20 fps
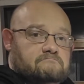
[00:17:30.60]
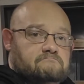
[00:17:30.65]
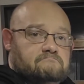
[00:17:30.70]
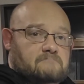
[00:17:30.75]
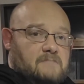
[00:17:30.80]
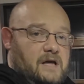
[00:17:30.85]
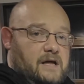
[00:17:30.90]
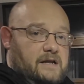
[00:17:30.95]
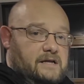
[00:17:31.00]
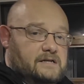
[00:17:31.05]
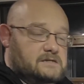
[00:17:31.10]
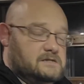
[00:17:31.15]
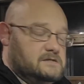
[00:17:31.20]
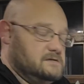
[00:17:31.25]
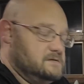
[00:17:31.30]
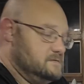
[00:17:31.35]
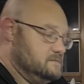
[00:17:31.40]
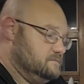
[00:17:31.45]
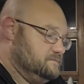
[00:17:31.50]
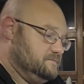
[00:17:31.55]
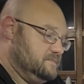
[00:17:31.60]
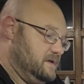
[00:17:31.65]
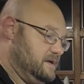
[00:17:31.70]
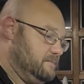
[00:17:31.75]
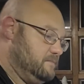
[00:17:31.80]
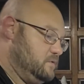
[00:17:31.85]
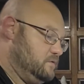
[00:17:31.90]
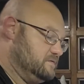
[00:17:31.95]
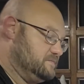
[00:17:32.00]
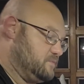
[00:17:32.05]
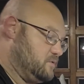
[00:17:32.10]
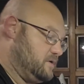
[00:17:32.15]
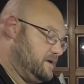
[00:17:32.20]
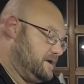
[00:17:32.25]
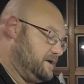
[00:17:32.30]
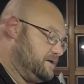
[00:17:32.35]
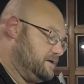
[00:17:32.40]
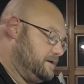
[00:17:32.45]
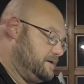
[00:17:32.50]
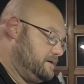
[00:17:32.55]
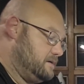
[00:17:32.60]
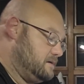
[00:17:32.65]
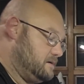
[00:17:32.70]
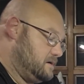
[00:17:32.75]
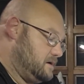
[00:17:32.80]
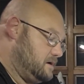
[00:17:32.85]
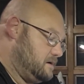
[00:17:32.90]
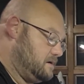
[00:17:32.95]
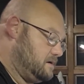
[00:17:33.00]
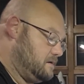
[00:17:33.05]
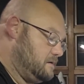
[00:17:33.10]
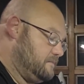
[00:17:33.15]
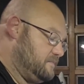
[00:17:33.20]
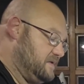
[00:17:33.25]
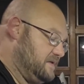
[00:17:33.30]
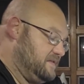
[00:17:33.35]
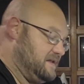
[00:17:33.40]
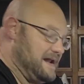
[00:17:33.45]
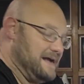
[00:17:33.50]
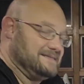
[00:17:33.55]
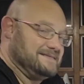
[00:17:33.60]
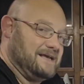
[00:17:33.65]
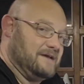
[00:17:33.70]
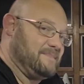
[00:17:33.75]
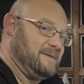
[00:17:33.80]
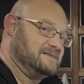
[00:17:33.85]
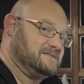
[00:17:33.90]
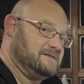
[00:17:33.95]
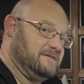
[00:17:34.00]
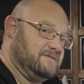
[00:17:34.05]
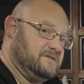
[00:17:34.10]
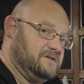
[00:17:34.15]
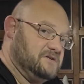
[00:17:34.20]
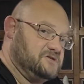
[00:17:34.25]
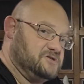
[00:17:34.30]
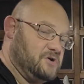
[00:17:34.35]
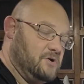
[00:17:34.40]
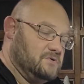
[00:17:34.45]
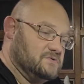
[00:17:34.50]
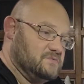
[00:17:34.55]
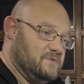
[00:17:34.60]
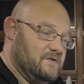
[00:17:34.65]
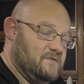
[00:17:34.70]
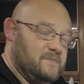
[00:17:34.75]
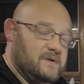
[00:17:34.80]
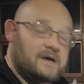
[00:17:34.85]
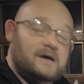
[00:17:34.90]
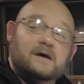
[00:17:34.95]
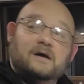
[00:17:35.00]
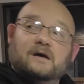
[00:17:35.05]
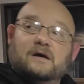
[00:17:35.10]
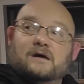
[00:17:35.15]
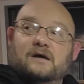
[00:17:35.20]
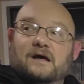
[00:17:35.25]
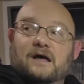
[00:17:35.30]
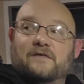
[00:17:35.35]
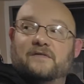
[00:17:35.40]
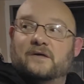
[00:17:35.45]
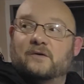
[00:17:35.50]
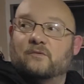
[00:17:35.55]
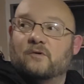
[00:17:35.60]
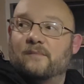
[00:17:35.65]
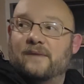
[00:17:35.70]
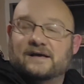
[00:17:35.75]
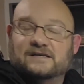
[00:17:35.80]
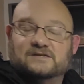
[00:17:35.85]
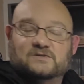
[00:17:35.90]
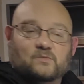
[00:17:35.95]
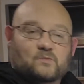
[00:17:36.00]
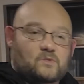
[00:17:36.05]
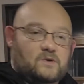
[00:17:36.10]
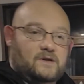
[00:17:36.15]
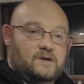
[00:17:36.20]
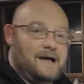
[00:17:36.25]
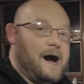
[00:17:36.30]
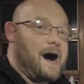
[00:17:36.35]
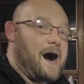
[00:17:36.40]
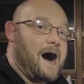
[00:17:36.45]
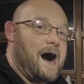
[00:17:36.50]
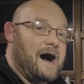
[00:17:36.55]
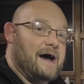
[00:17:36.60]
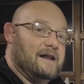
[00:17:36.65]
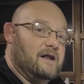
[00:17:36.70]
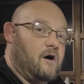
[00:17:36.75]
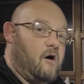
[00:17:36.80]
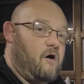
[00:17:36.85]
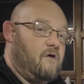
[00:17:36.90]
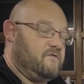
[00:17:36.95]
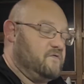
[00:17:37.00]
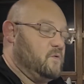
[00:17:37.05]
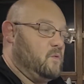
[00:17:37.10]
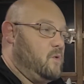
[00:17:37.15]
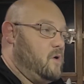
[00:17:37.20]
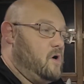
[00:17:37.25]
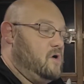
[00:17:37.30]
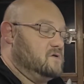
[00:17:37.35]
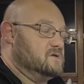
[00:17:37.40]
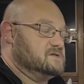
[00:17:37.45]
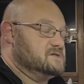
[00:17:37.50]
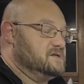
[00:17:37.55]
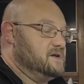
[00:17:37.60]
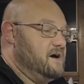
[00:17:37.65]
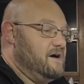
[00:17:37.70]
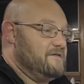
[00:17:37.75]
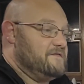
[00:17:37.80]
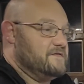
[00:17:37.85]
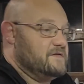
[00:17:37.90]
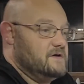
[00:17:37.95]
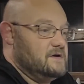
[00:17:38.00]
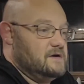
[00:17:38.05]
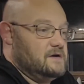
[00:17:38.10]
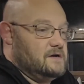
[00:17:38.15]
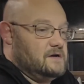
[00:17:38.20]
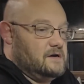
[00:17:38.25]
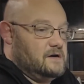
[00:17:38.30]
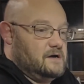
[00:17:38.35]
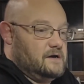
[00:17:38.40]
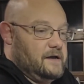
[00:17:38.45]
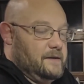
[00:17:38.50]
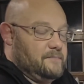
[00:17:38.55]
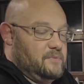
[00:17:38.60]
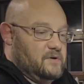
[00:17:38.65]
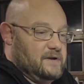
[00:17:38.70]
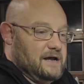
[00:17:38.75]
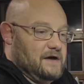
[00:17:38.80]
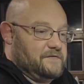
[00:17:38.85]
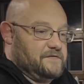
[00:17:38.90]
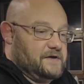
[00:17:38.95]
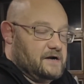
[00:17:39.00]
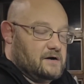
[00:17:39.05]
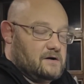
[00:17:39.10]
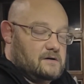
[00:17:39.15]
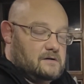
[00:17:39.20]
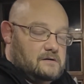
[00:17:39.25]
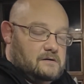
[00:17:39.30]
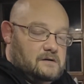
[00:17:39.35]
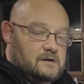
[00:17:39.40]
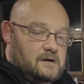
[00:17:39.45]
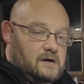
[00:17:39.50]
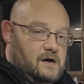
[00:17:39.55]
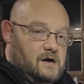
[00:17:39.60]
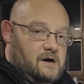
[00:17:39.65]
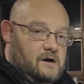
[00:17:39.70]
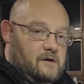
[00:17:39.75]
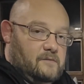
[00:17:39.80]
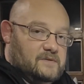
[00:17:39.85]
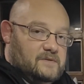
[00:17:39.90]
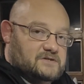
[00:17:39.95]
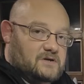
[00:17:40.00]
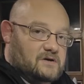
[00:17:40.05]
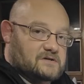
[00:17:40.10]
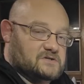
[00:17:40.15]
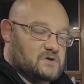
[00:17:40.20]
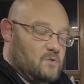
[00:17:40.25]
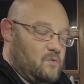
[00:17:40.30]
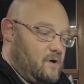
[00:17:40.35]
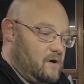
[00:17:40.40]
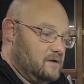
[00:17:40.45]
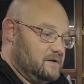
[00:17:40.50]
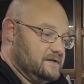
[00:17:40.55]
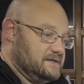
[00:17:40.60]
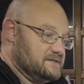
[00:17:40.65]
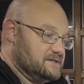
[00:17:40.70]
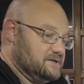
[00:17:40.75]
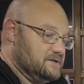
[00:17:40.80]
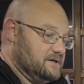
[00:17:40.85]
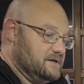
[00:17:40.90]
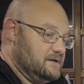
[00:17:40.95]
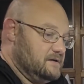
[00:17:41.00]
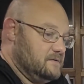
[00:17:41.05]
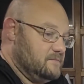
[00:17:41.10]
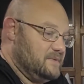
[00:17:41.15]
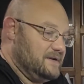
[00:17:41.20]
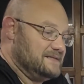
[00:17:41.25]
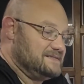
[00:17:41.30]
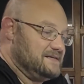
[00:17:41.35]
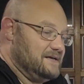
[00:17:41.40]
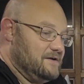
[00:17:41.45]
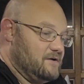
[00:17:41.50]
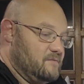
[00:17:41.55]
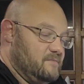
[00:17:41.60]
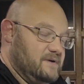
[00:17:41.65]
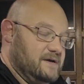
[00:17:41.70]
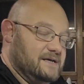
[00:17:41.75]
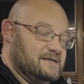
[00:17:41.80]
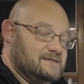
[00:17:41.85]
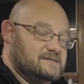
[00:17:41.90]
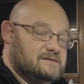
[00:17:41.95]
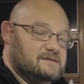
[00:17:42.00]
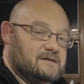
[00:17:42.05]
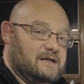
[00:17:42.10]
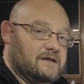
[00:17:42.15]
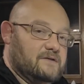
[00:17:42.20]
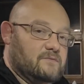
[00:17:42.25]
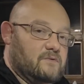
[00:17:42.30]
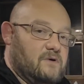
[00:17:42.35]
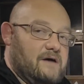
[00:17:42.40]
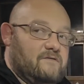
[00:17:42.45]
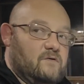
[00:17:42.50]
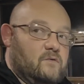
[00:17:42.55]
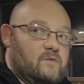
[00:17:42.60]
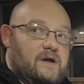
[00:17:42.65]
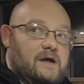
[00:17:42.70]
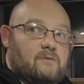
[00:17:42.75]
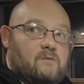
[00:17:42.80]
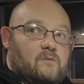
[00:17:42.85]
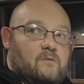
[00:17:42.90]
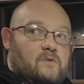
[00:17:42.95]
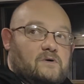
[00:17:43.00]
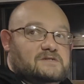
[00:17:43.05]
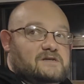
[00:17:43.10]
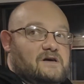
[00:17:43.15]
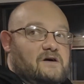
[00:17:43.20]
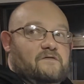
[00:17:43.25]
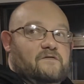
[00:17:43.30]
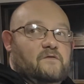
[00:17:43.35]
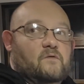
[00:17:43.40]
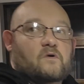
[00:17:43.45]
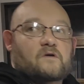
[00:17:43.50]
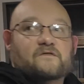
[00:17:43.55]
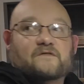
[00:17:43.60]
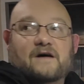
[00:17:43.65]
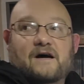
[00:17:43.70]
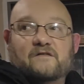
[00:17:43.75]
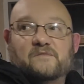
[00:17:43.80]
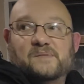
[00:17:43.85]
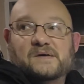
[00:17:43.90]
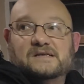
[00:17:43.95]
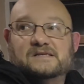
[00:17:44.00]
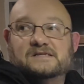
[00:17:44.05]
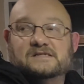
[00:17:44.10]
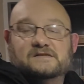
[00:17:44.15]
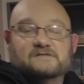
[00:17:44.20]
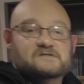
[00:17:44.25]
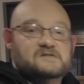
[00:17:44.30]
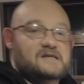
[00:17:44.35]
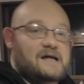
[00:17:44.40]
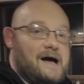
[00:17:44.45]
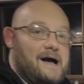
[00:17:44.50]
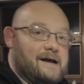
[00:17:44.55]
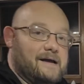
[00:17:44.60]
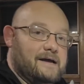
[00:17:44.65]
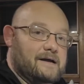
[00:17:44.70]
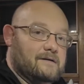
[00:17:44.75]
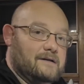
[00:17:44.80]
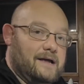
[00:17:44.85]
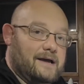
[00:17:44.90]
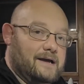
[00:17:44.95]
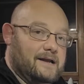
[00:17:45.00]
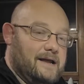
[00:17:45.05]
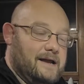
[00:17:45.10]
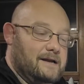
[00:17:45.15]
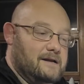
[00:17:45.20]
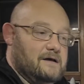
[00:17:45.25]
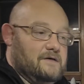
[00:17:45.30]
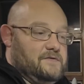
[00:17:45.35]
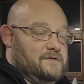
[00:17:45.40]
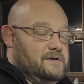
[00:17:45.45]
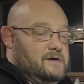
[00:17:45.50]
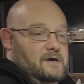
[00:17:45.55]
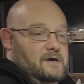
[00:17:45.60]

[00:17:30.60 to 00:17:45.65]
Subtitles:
and it moves pretty good. And then I take my stuff to the shows with me, and then we'll make some really odd off the wall stuff and put out there. As long as the quality's good, but it's hit or miss. Like we'll have a week when we'll sell 4 or 5 pieces of stock gear like it ain't nothing,